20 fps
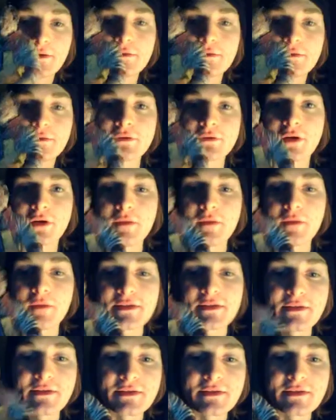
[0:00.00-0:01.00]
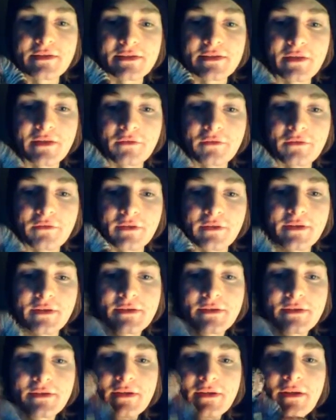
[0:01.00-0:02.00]
So obviously this is
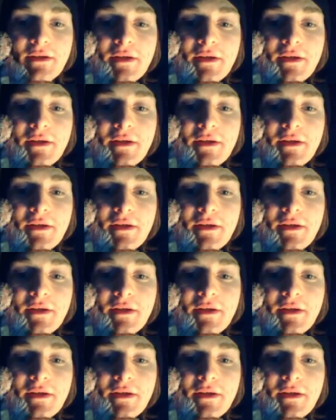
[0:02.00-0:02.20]
Leatherface.